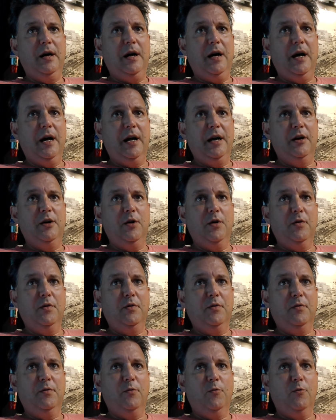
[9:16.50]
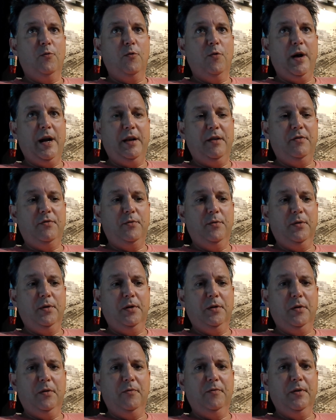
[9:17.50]
I go right through the
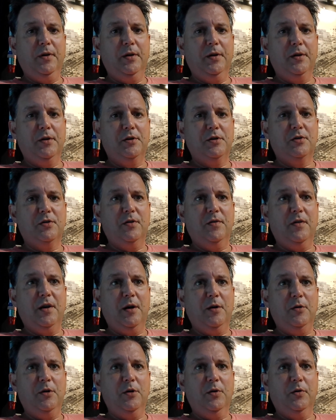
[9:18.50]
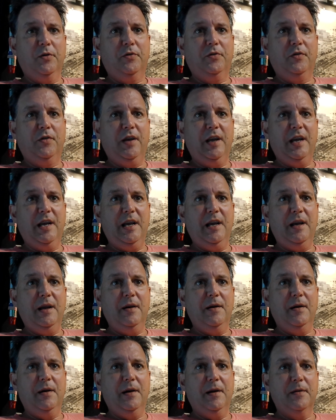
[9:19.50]
little village that you'll see
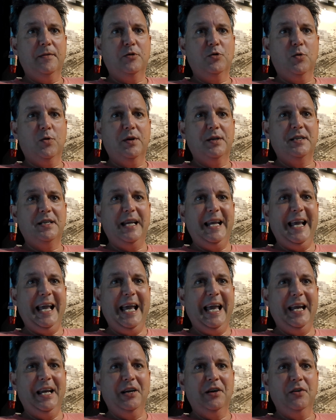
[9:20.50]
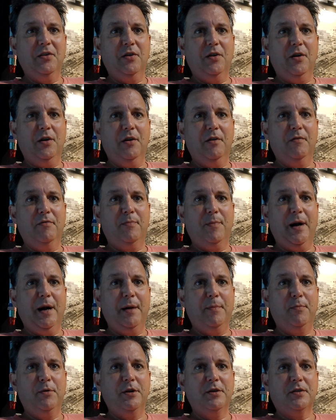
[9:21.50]
towards the end of
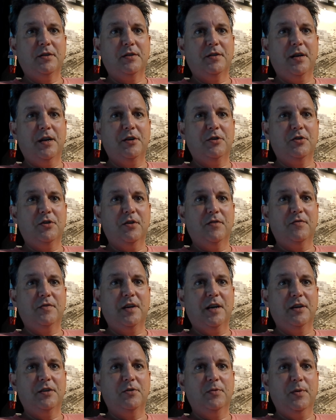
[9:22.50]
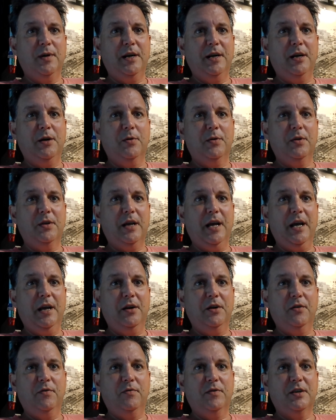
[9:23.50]
my presentation of Santorini, or the
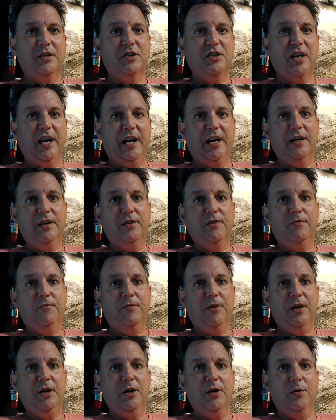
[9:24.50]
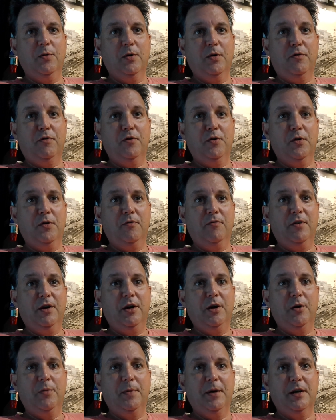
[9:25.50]
end of the second video or third
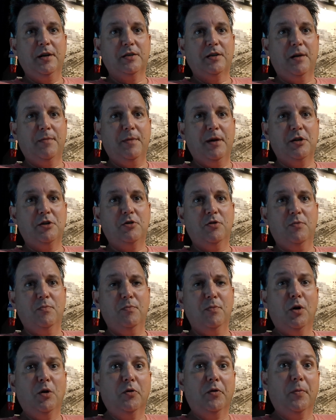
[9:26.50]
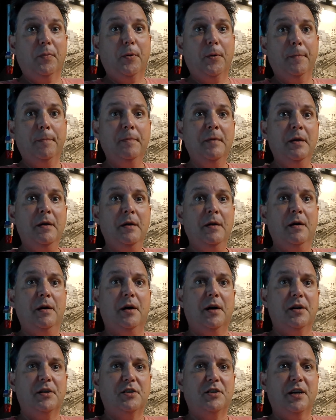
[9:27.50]
video, because I may shoot multiple
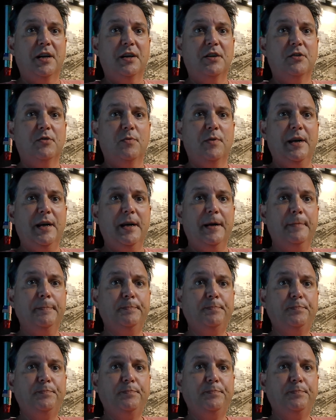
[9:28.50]
on Santorini.